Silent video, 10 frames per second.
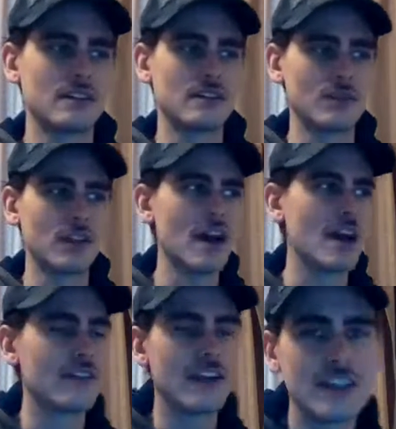We're live.
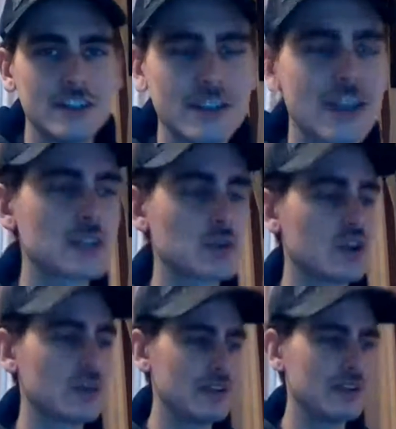How you doing, guys?
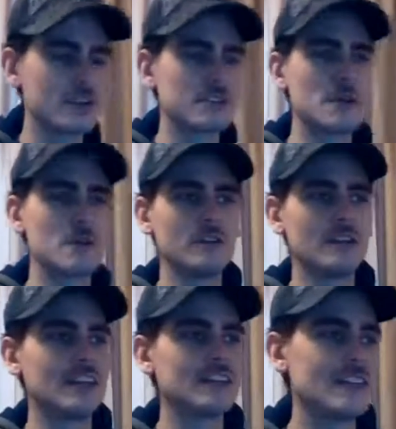Welcome in here. Sorry we're a little
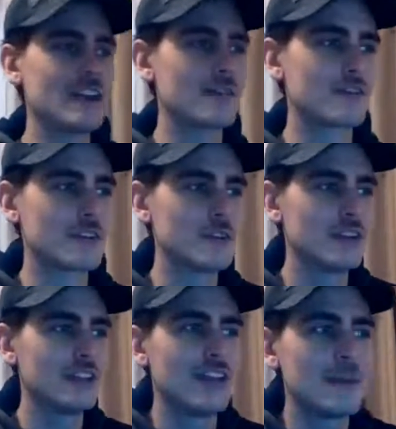late there. We're doing a
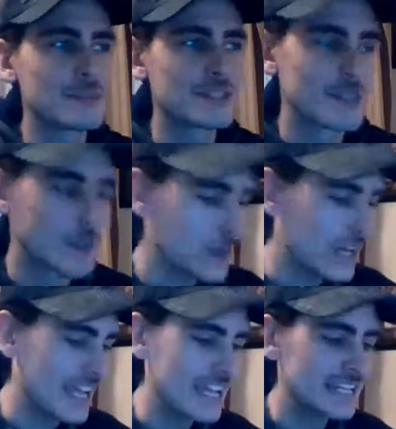little episode
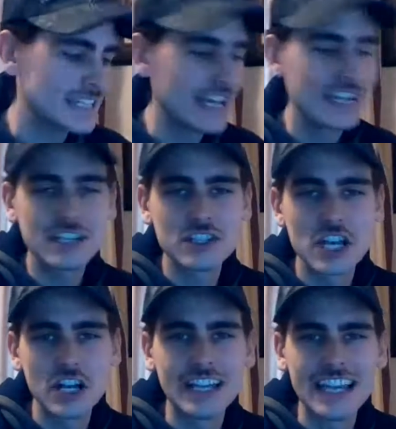8
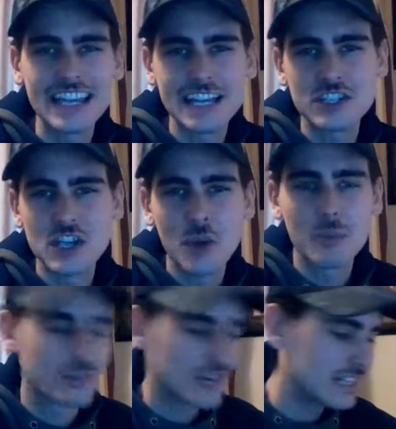NHL AHL
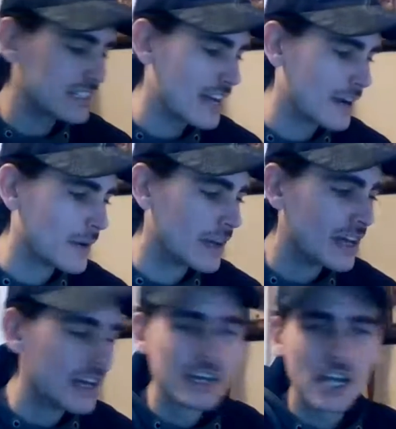breakdown.
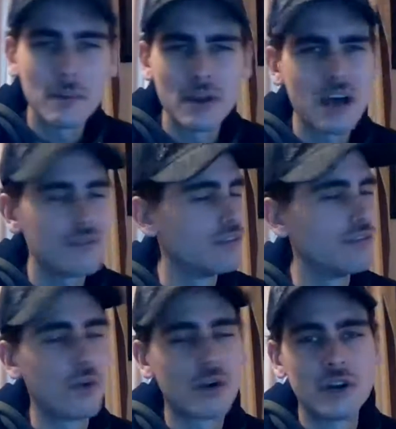Coming off a
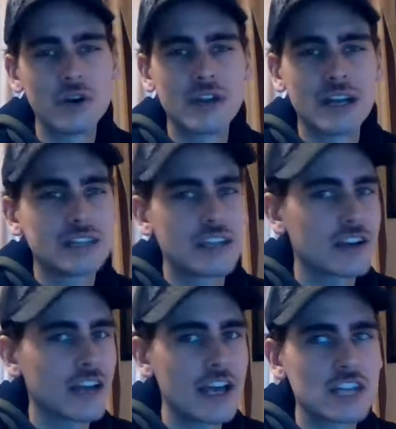4-0 night there,
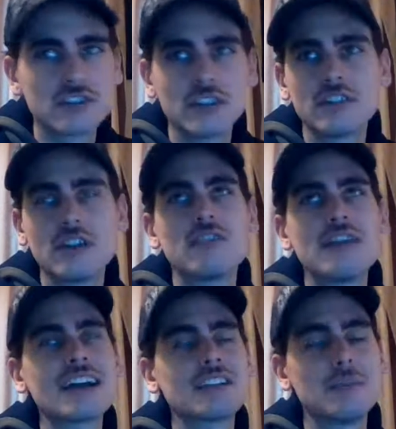guys. Really
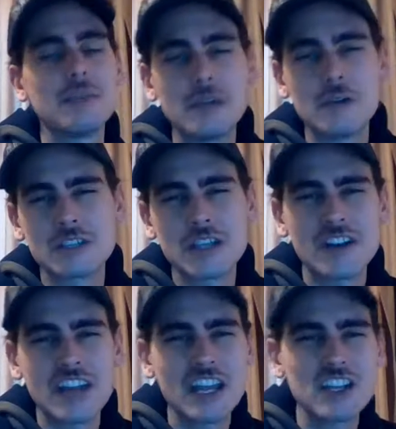racked up the units there in
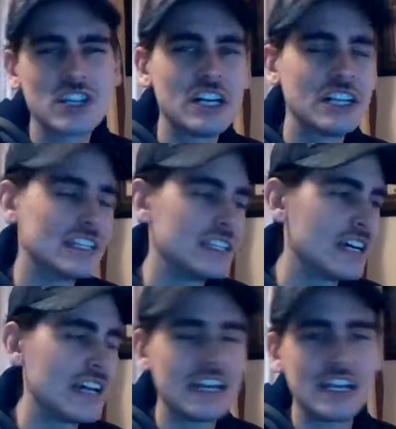AHL and
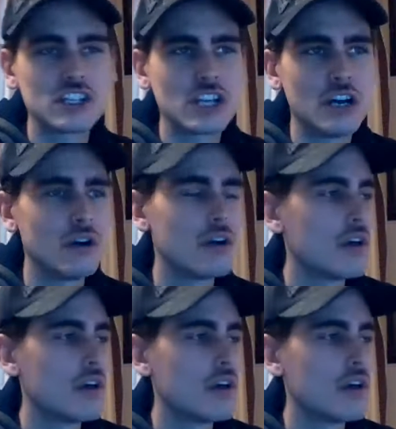NHL.